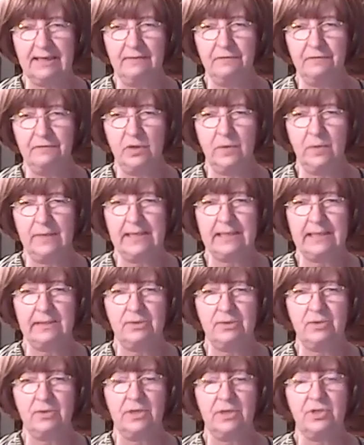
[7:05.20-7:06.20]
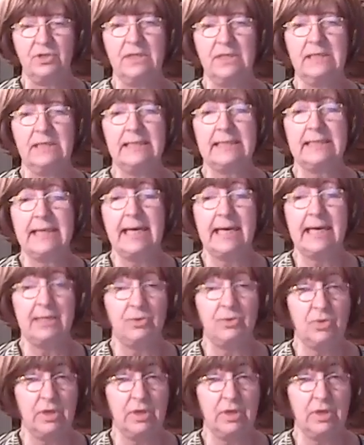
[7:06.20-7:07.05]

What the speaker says: and following instructions, has